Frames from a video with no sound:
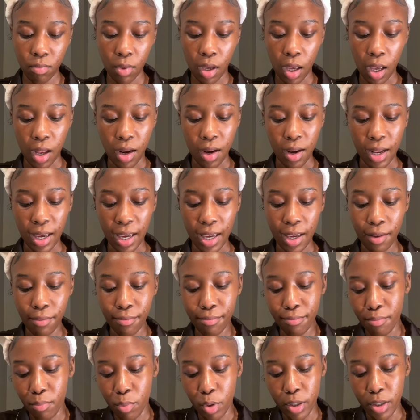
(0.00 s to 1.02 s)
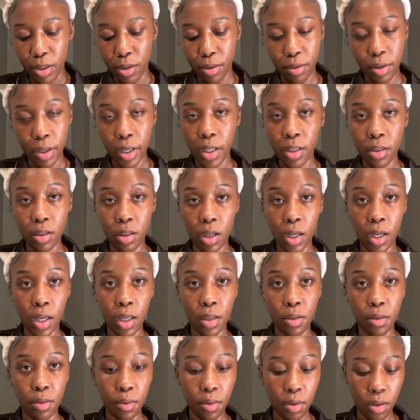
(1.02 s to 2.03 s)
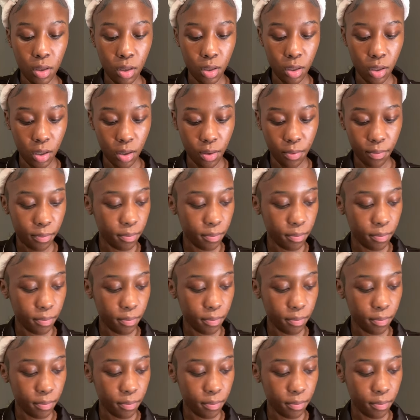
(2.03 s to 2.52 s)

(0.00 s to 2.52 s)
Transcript: a night moisturizer, I guess you could say.